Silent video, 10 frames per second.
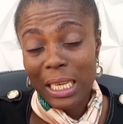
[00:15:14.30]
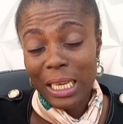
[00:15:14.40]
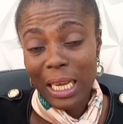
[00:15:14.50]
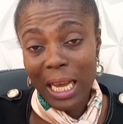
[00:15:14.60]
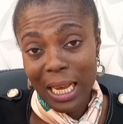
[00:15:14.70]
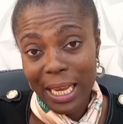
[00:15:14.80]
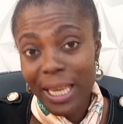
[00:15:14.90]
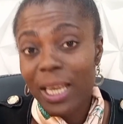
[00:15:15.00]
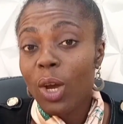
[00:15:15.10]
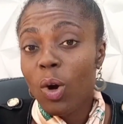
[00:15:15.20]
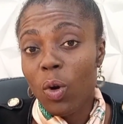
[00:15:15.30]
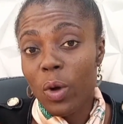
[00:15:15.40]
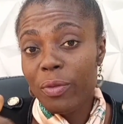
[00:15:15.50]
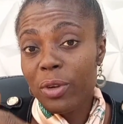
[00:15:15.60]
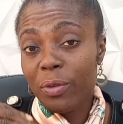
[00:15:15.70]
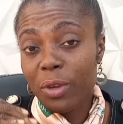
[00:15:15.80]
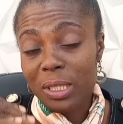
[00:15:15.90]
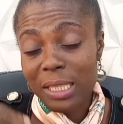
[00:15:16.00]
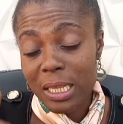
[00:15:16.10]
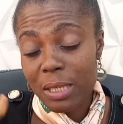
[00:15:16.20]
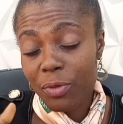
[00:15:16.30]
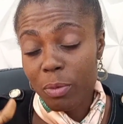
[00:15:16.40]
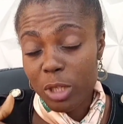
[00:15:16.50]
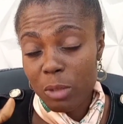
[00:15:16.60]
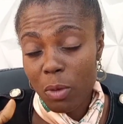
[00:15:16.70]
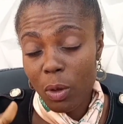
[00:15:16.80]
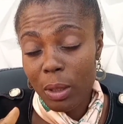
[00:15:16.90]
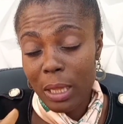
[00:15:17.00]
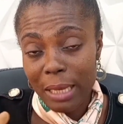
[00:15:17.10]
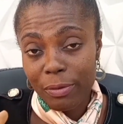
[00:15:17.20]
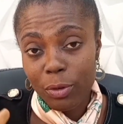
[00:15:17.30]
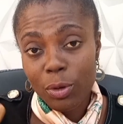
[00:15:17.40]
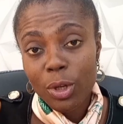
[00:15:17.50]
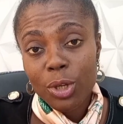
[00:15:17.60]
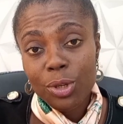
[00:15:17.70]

high, or even if you're starting from small level,